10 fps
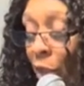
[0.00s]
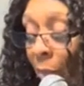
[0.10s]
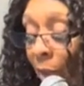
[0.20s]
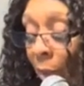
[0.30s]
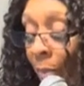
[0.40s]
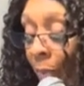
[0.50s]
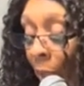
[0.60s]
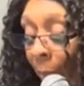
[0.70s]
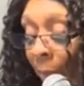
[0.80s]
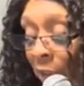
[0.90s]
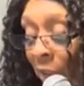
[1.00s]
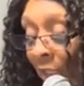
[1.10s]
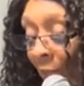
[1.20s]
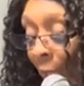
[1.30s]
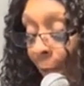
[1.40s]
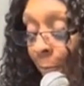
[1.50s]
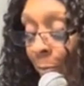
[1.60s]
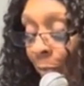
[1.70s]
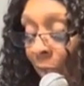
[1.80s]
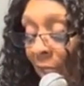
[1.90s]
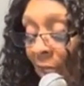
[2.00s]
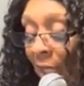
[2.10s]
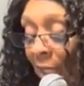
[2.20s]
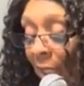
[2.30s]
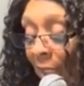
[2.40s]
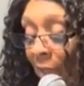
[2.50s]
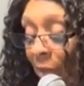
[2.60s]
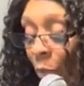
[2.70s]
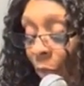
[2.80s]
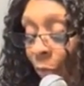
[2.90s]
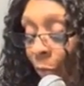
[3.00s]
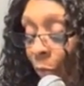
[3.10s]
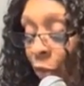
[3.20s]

can be put together. Psalm 27, what?